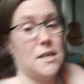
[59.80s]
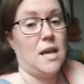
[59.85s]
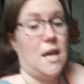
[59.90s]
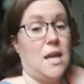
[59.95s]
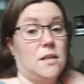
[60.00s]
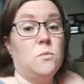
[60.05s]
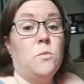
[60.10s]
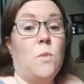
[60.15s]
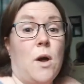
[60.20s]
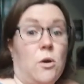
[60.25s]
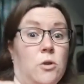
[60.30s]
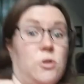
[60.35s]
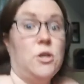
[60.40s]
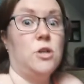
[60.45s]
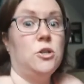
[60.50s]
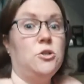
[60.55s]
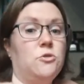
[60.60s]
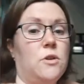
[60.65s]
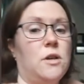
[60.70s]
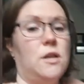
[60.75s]
it's Welsh
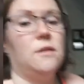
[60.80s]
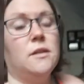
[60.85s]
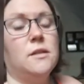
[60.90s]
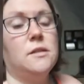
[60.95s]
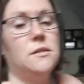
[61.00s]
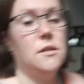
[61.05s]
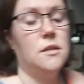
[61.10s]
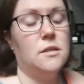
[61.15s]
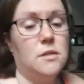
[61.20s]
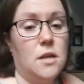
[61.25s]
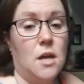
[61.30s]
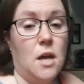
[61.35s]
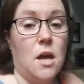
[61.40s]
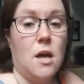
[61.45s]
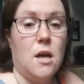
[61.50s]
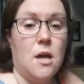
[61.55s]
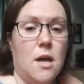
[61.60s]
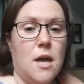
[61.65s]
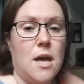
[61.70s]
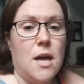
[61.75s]
history.
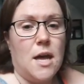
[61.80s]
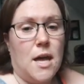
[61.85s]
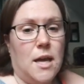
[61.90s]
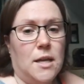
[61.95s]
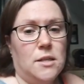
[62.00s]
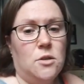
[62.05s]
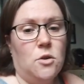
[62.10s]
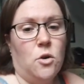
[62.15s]
It's